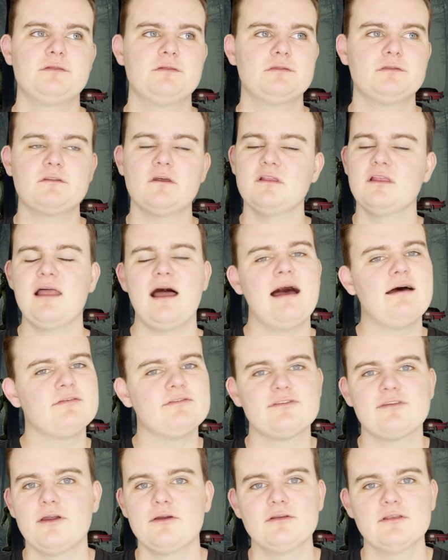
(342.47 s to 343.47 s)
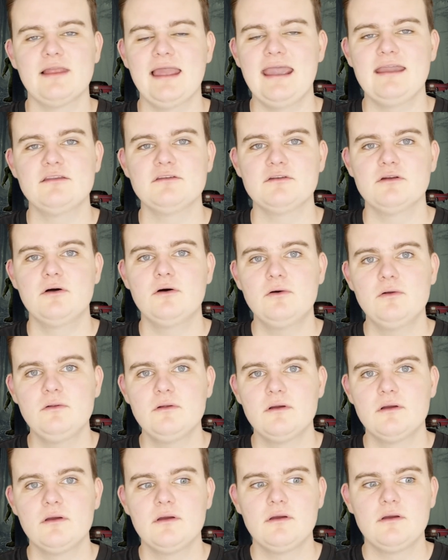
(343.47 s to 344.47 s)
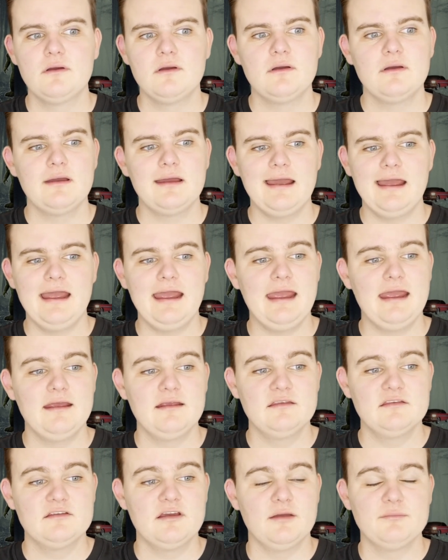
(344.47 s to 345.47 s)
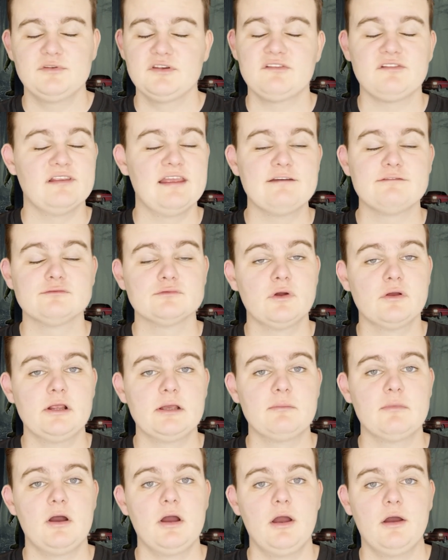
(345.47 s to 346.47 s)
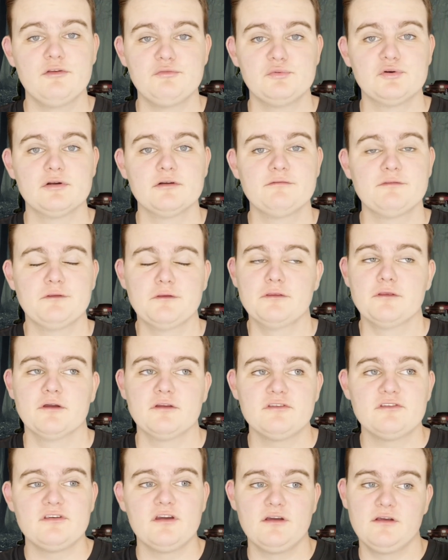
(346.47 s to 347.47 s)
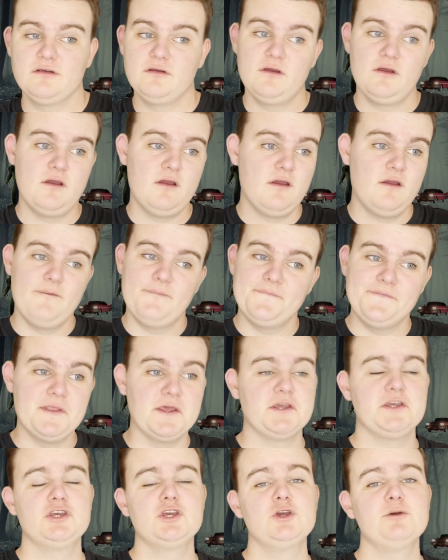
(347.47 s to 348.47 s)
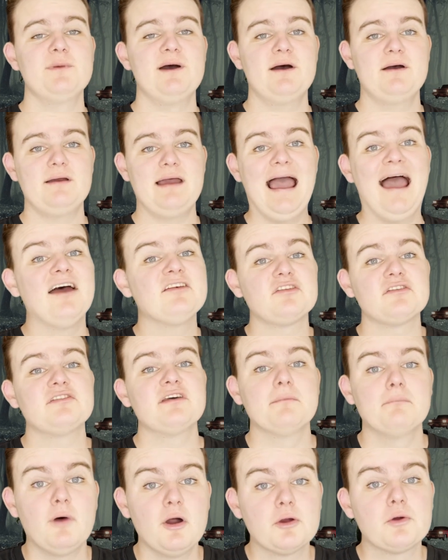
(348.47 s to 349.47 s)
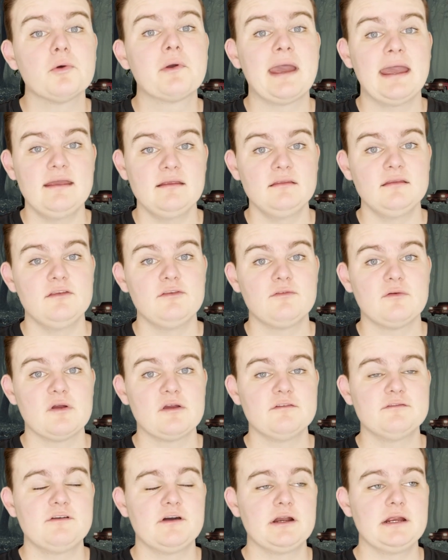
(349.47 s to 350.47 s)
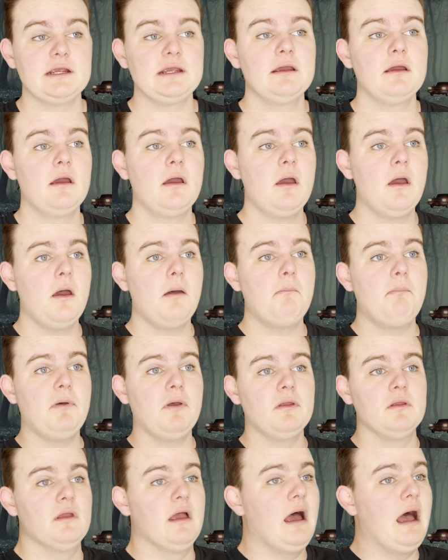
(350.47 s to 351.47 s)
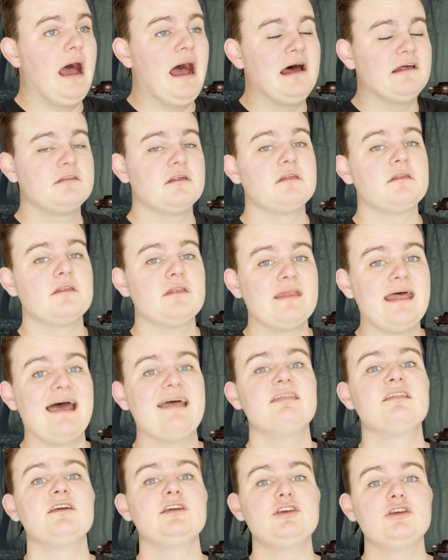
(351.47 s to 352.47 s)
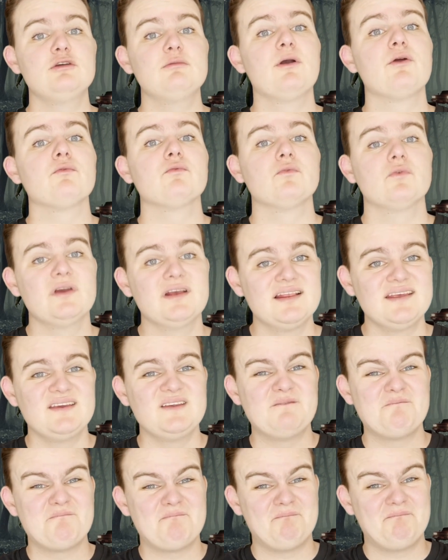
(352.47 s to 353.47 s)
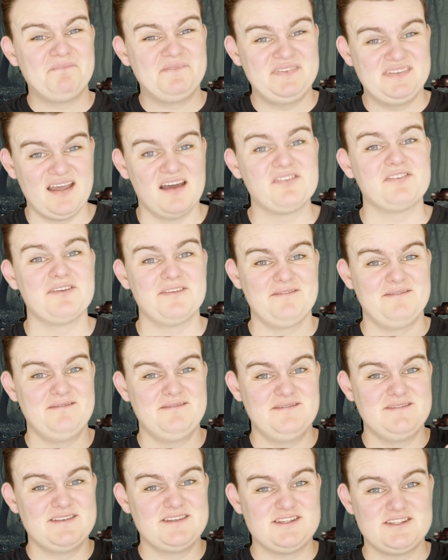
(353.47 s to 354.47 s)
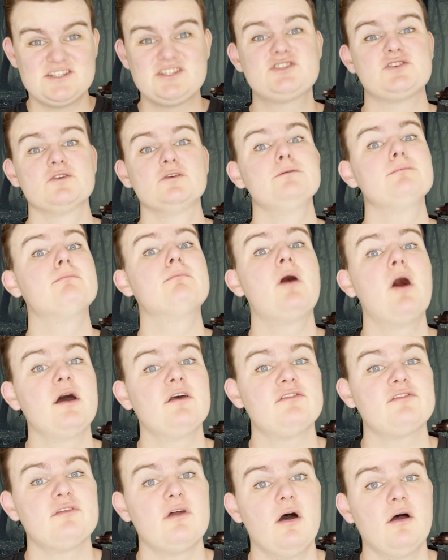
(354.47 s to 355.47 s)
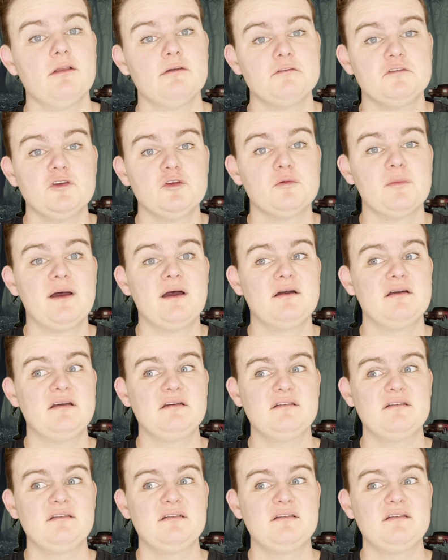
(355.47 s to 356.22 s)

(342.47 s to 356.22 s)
the laughs don't land at all, and I'm just left rolling my eyes more often than not. So the humor, as I said, Michael Keaton is very funny, but other than that, the humor really doesn't suit my style of humor